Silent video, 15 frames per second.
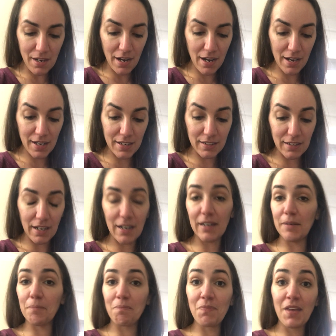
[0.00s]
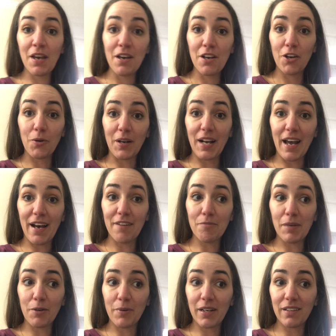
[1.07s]
and going to have
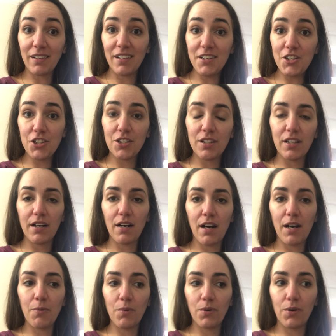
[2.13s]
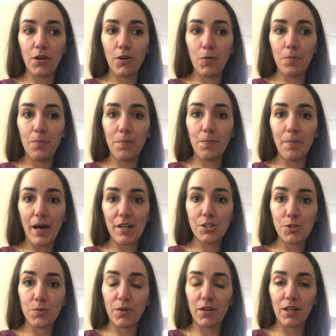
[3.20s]
my quick lunch, and then I will go back
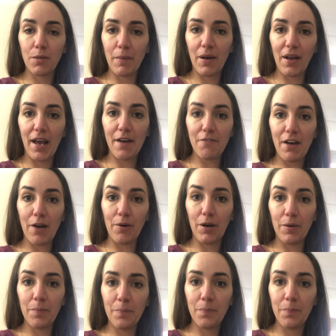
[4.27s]
to work in about a half hour.